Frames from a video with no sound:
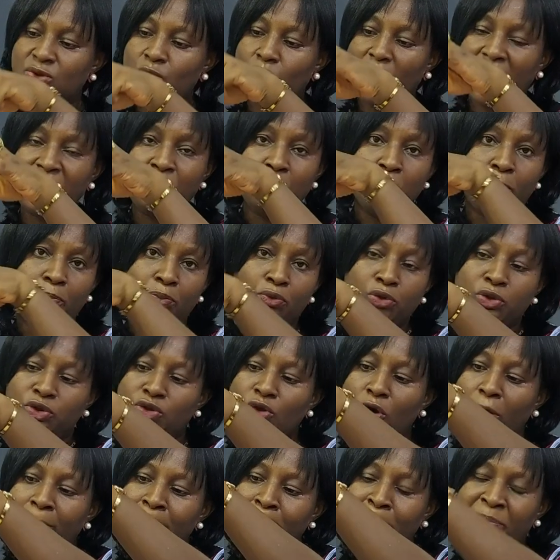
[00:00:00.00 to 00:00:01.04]
where you put
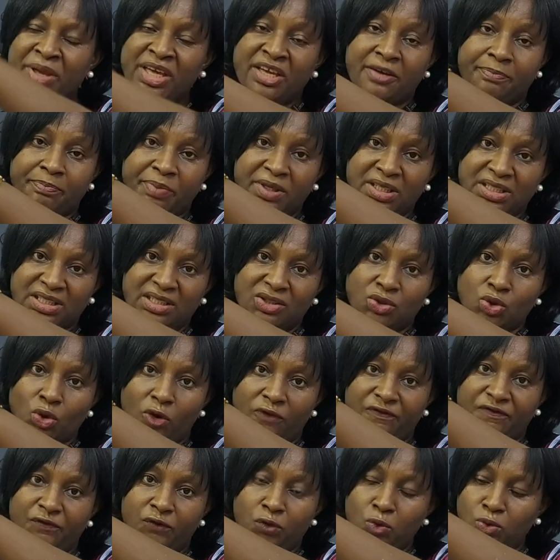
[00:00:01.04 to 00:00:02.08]
your big pieces of
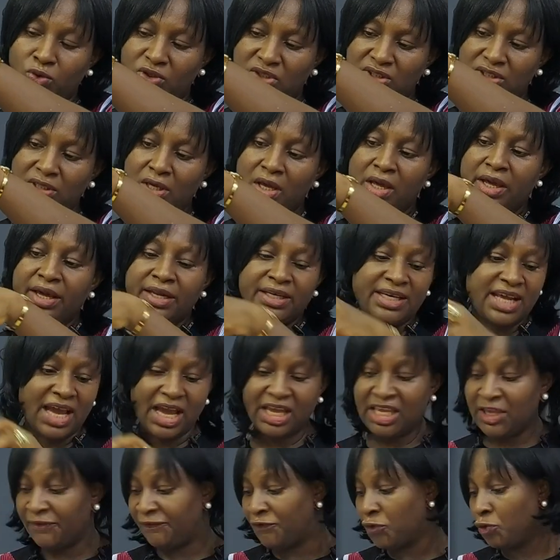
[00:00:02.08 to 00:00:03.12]
fruits. There,
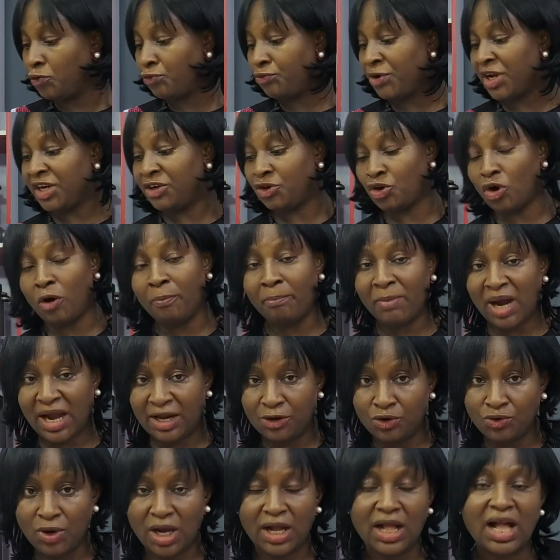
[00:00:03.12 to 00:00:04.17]
if you read your
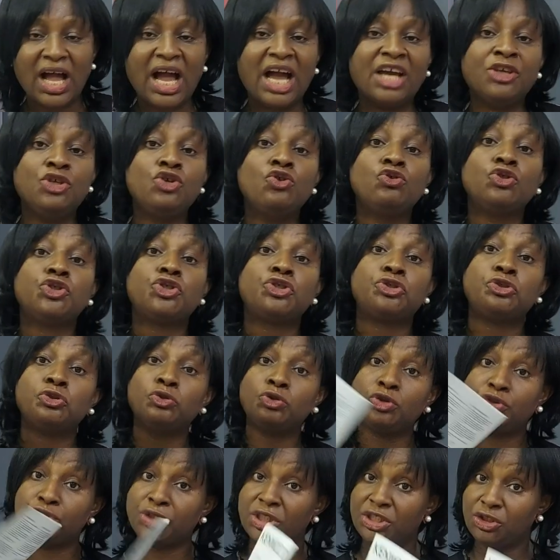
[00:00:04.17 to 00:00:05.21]
manual, and you
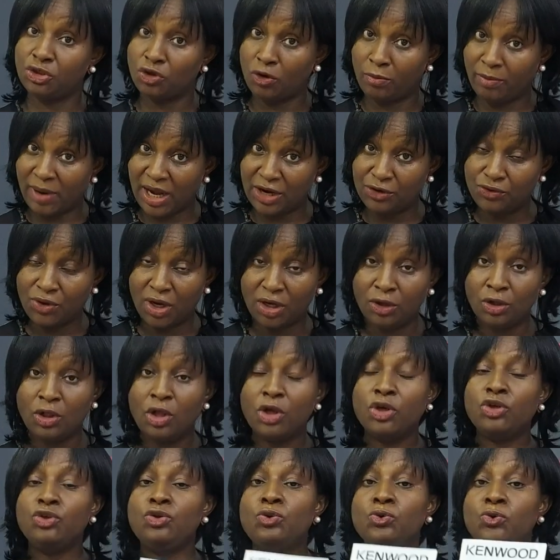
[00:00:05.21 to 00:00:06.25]
should read your manual,
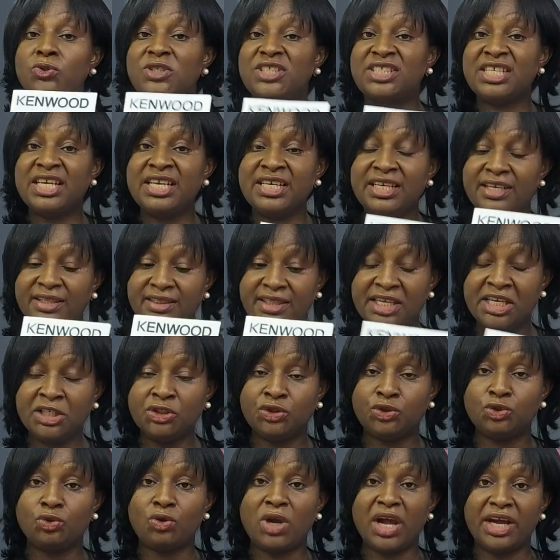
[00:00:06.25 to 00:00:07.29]
you'll see the things
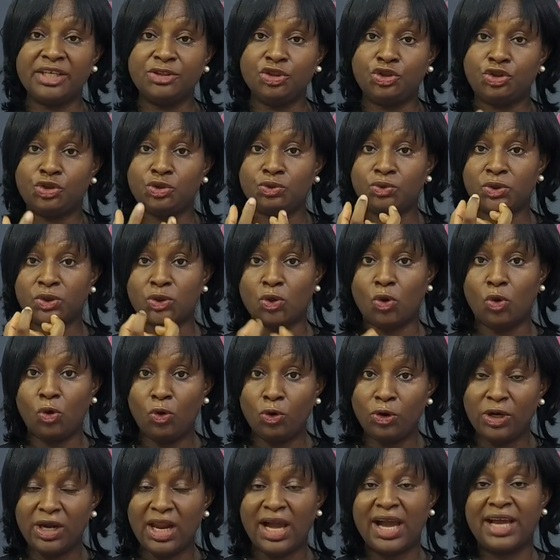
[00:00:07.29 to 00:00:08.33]
you can juice
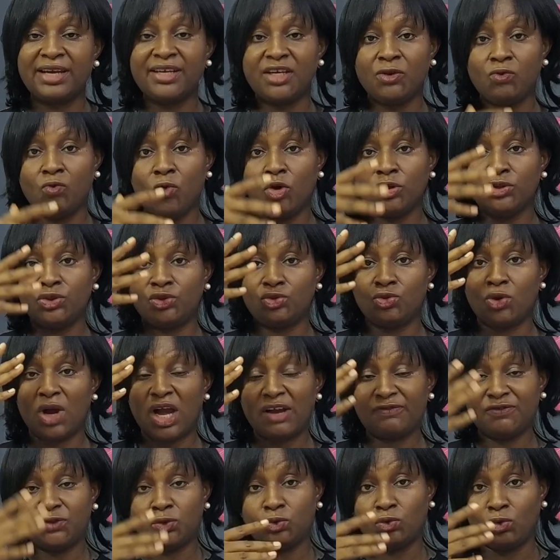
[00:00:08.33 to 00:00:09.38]
whole and the ones you
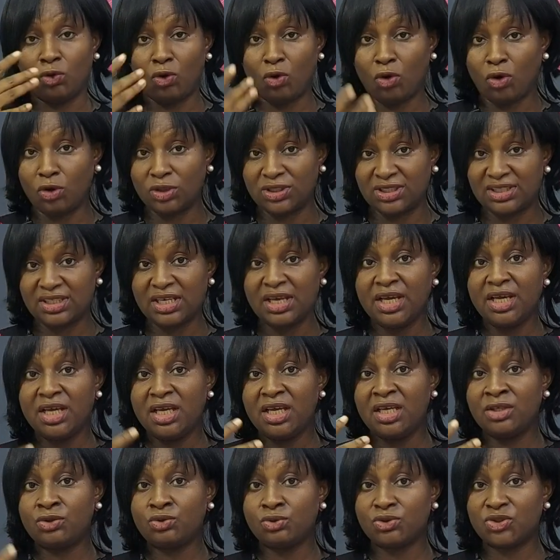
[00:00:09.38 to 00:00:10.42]
have to cut
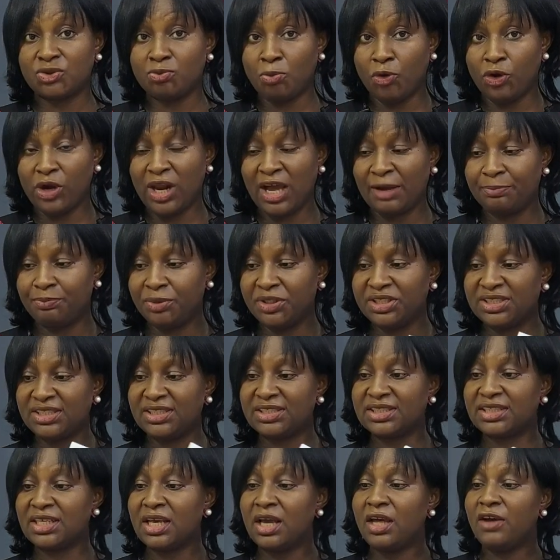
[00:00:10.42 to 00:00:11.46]
into smaller
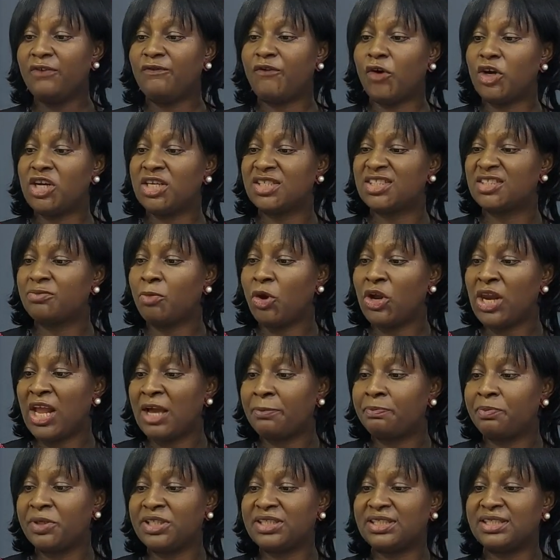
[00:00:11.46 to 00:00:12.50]
pieces. For the smaller
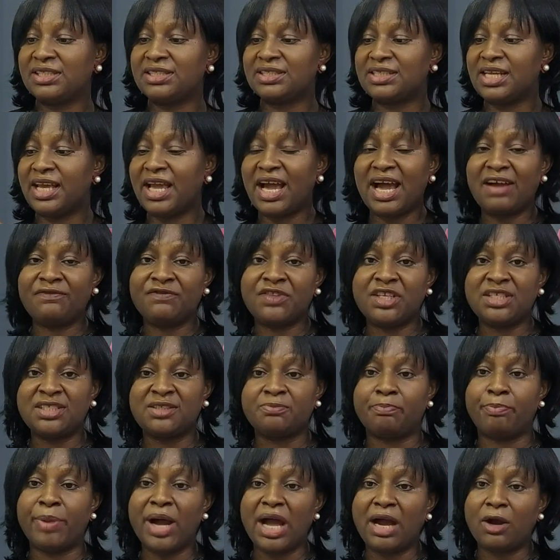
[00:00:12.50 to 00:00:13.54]
pieces, they have this
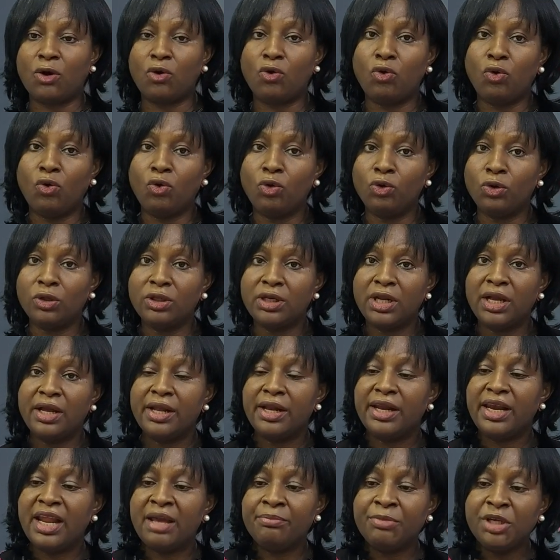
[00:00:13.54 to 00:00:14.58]
back hole.
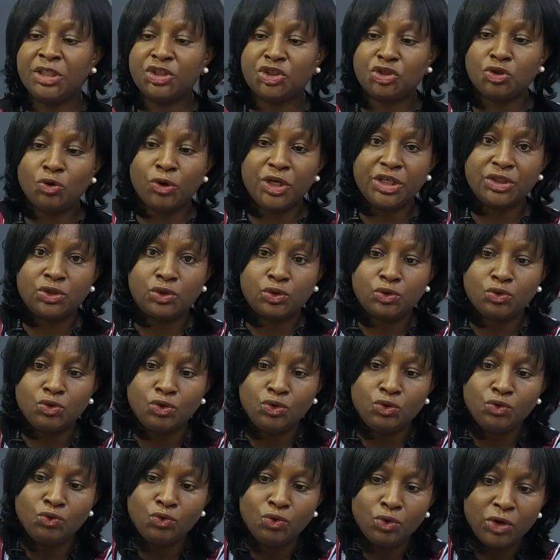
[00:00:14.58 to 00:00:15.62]
Let me show it to
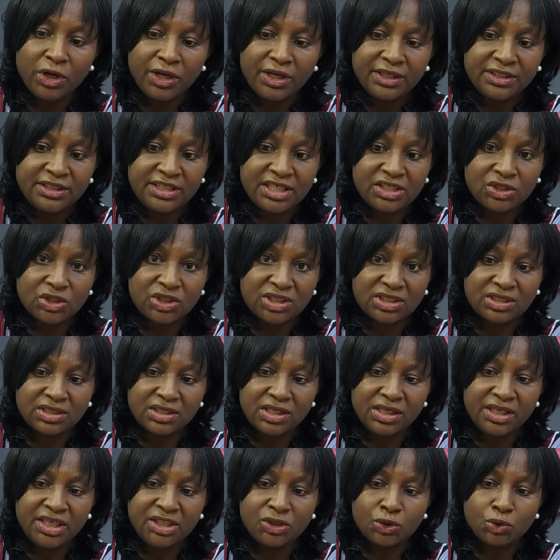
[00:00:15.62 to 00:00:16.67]
you. This
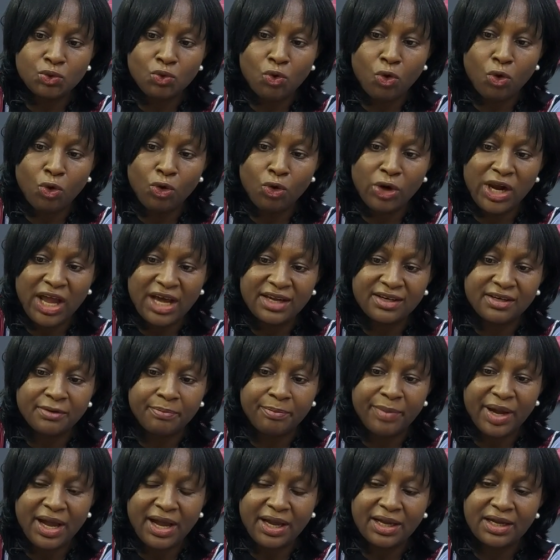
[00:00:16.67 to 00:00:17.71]
little hole at the
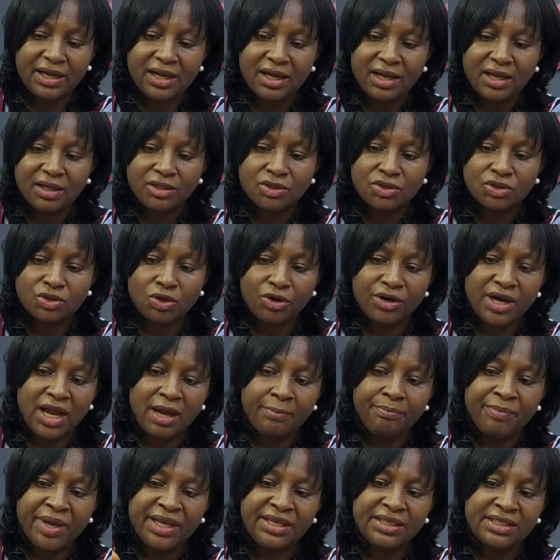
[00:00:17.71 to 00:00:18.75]
back. Sorry, I'm
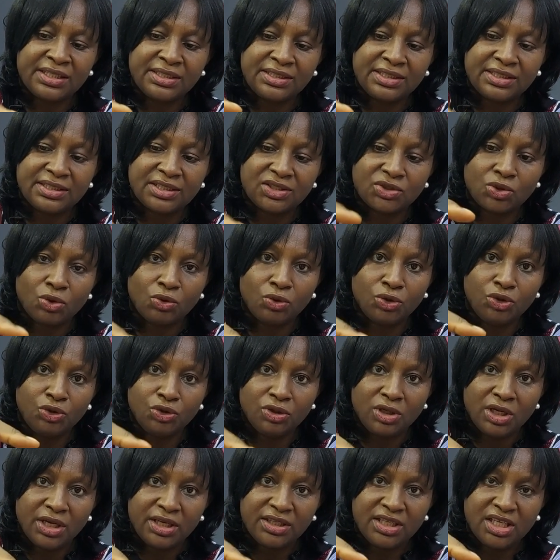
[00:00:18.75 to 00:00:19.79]
bending this. So
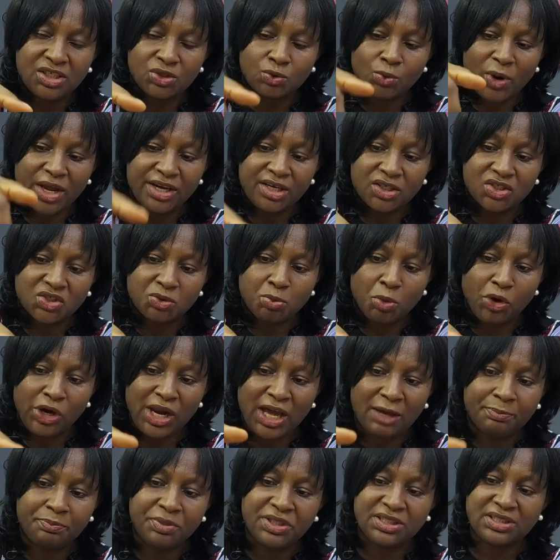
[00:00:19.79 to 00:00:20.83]
this is where the smaller
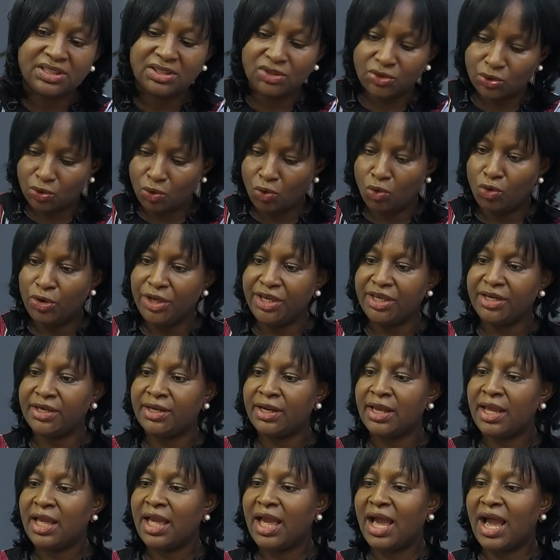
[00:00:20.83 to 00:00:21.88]
pieces go in.
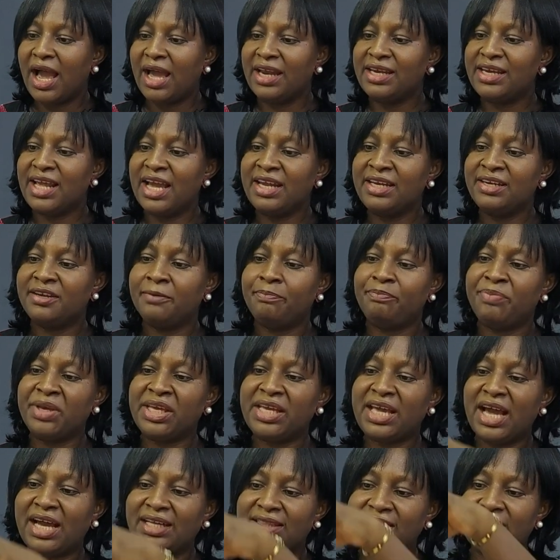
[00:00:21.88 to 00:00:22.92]
And then the
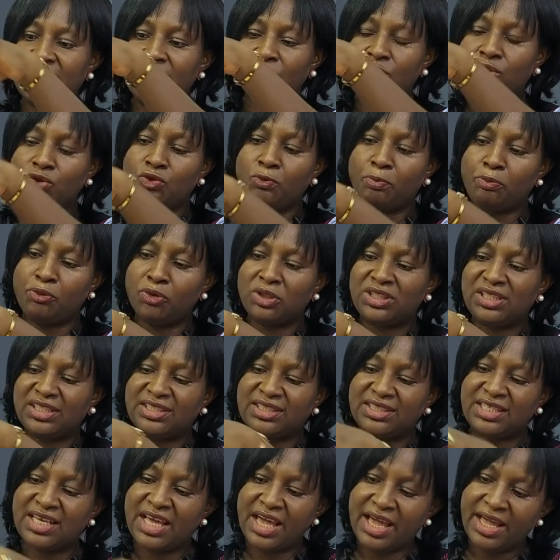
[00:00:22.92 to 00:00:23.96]
bigger things, you put it
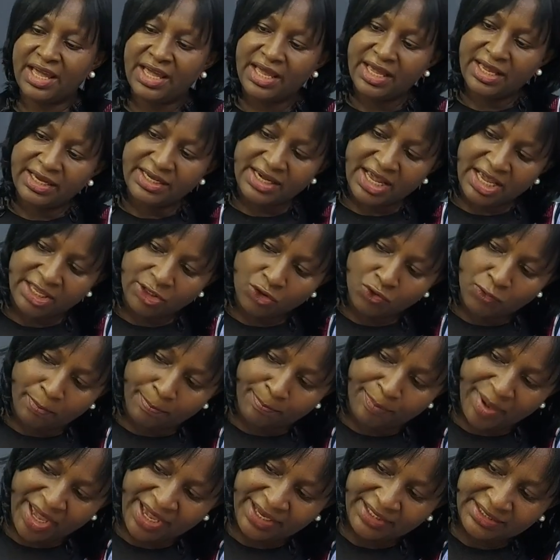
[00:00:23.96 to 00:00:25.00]
here, then you
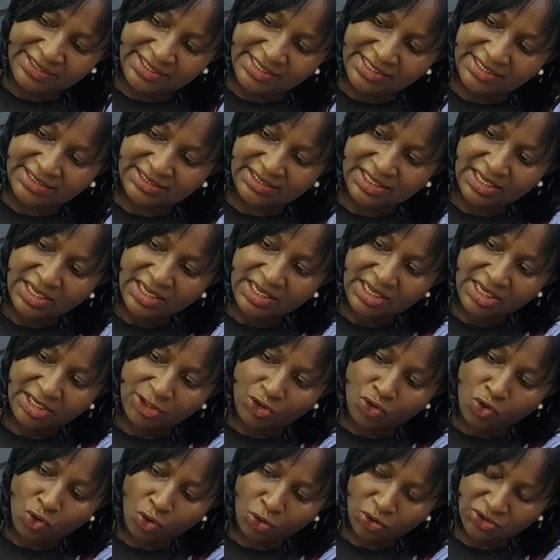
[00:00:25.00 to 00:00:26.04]
bend it, it
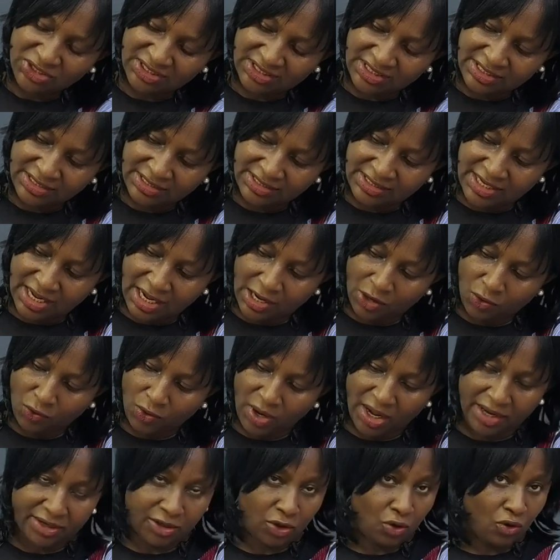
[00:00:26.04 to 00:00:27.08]
goes in down
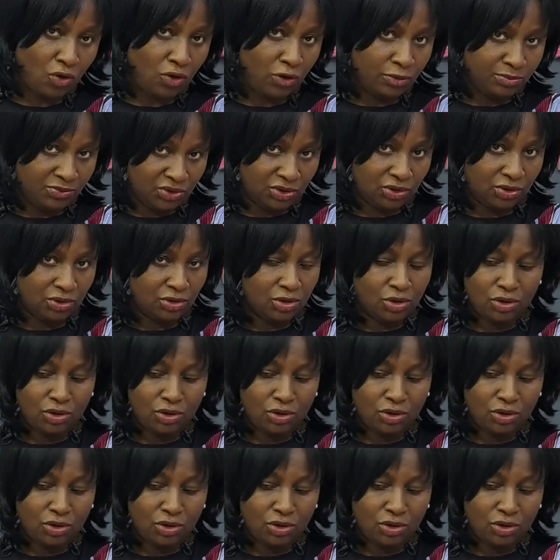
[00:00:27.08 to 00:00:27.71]
and comes